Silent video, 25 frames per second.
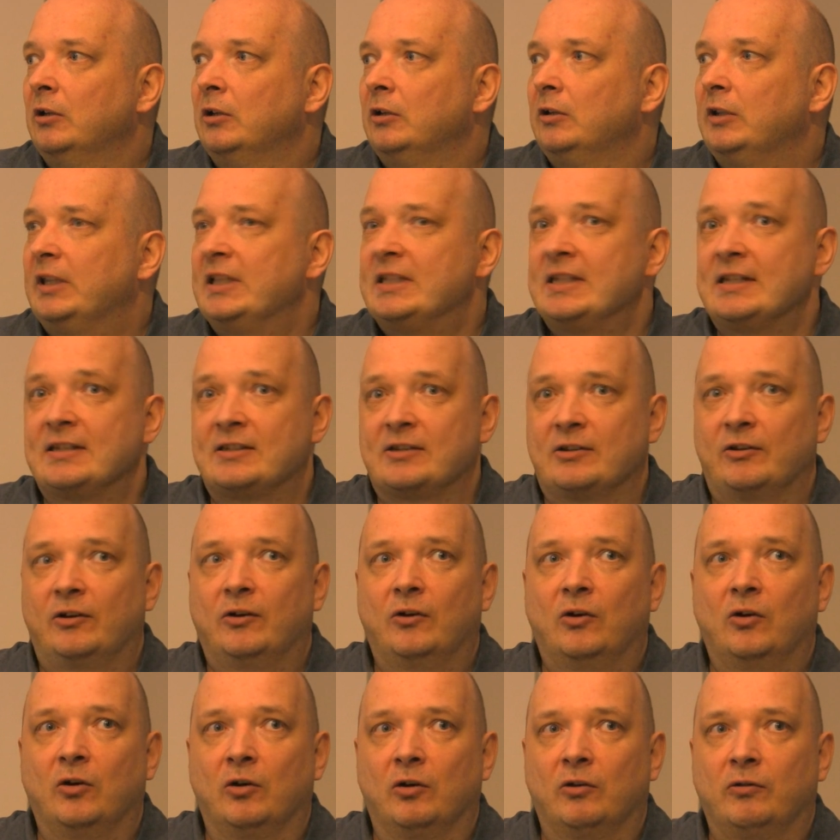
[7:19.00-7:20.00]
This is
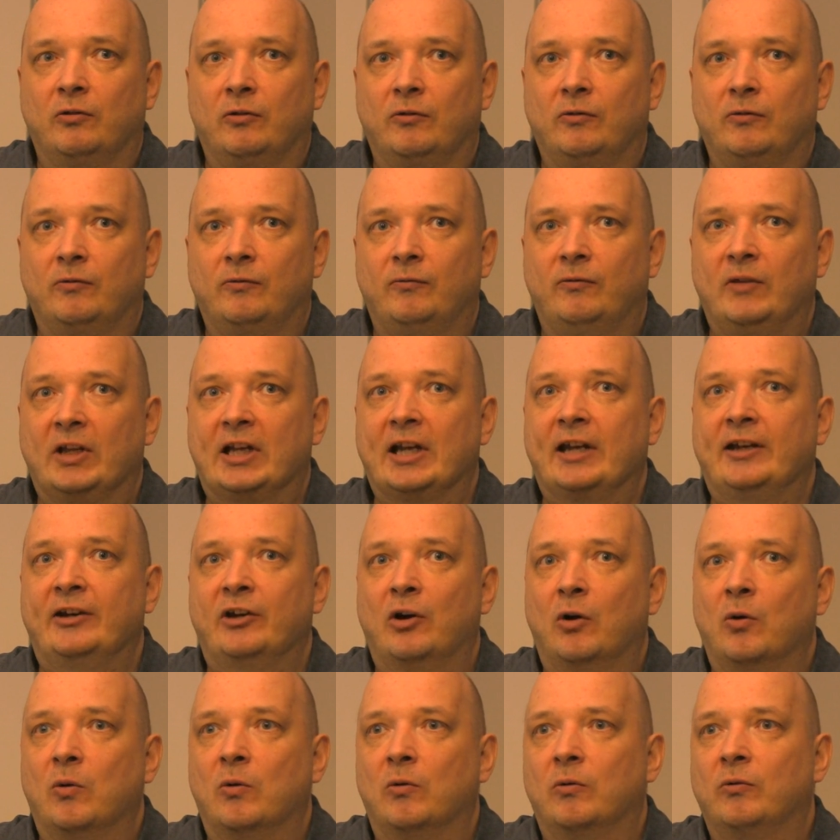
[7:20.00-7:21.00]
all we can
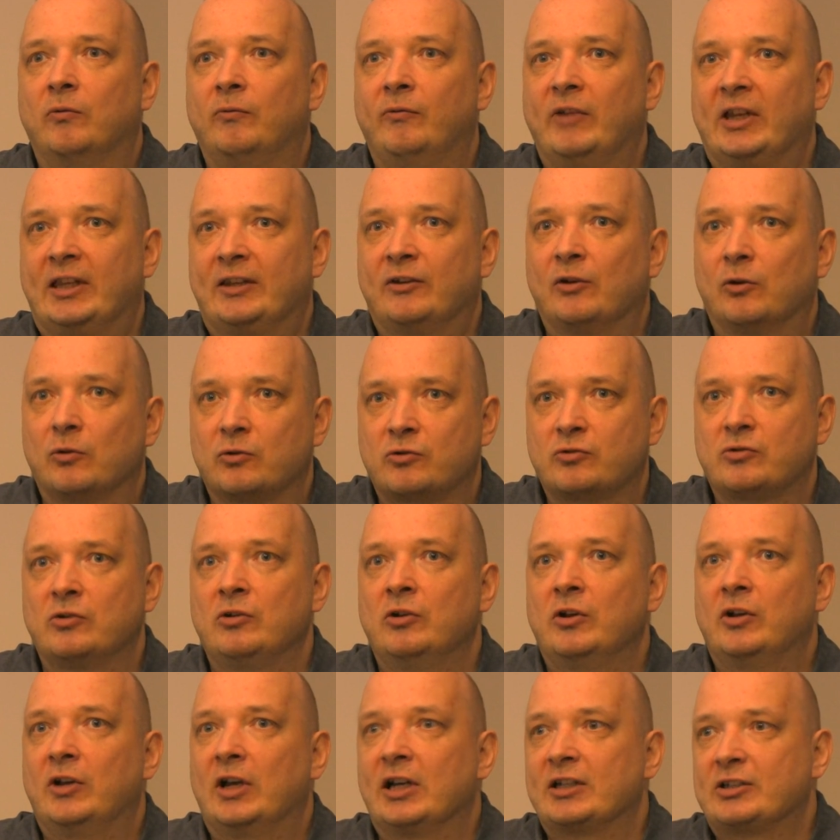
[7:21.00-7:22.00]
know with those
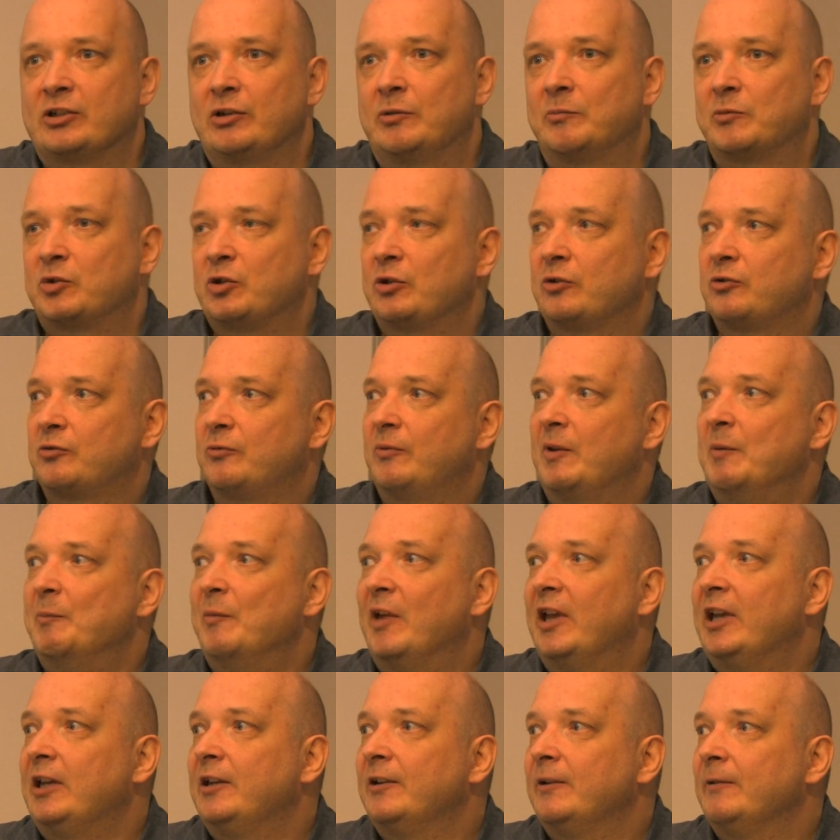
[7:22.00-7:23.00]
assumptions we
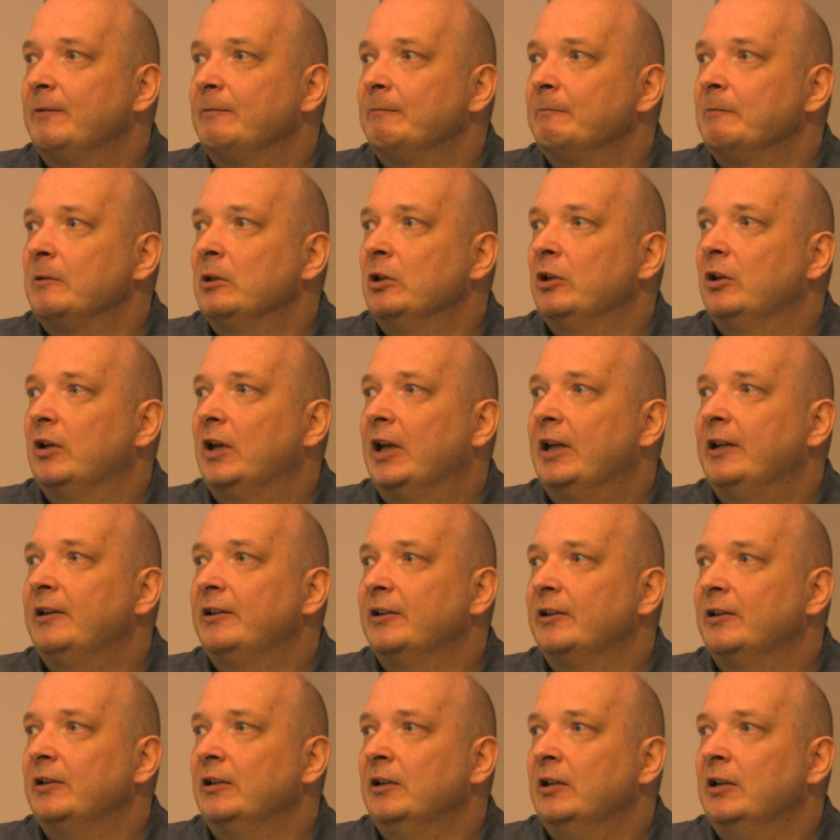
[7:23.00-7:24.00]
made. And
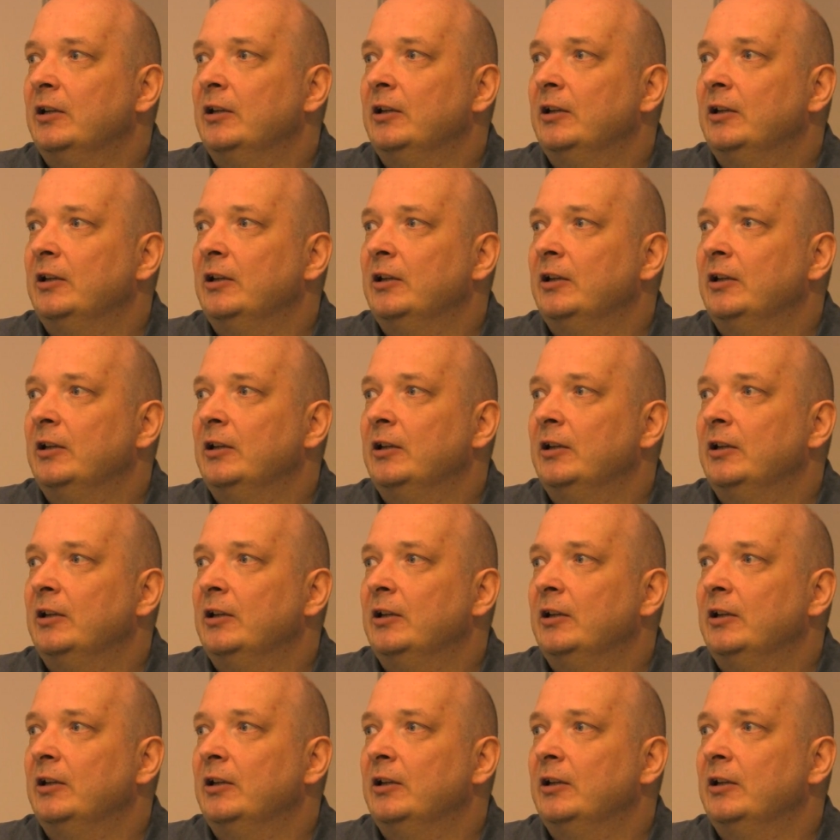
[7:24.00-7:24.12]
the